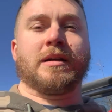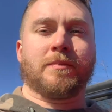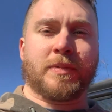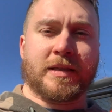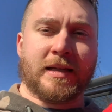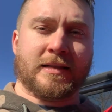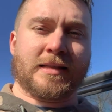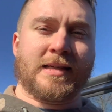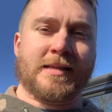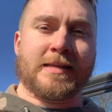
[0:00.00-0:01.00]
but that it's
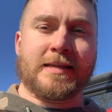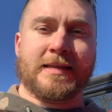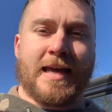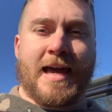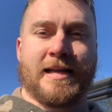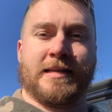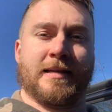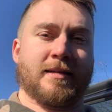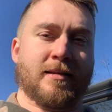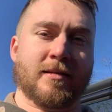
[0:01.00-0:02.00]
easy to
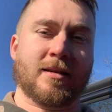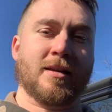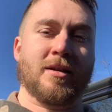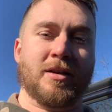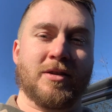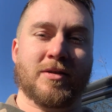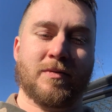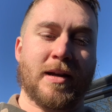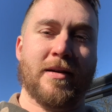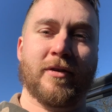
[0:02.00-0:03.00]
access so that you can use it
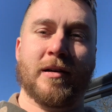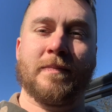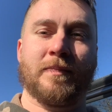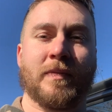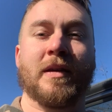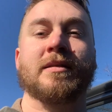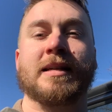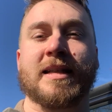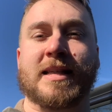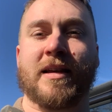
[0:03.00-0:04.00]
whenever.
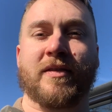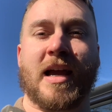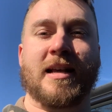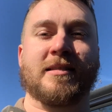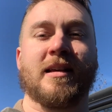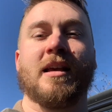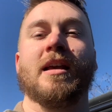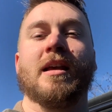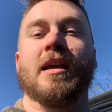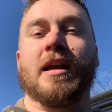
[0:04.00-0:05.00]
Stay safe, guys.
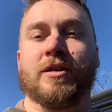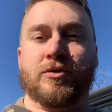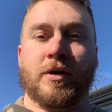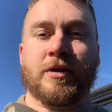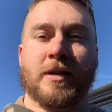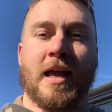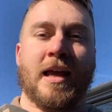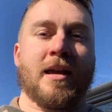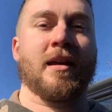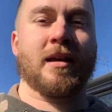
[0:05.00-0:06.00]
Enjoy your
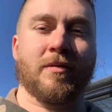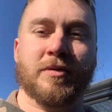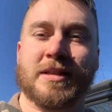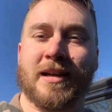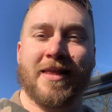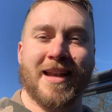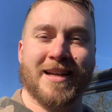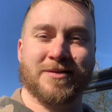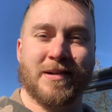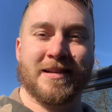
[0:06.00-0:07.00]
day, and we'll see you on the
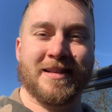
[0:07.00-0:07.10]
next one.